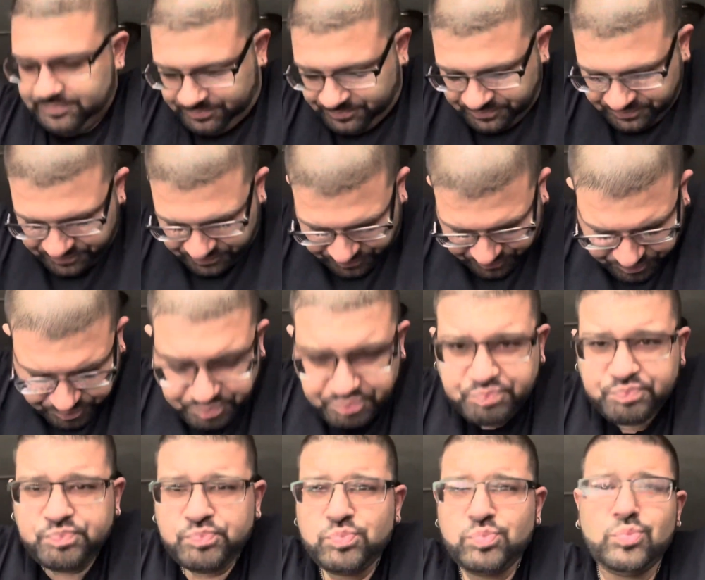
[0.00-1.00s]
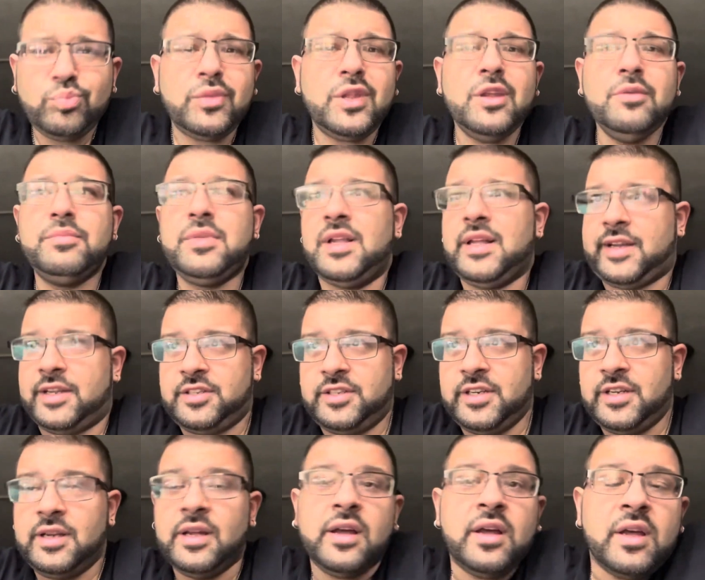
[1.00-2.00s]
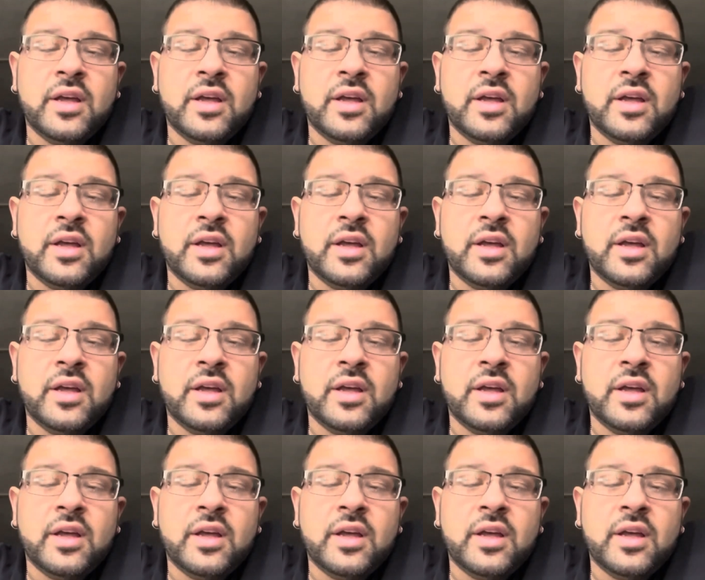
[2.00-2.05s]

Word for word: But like I said,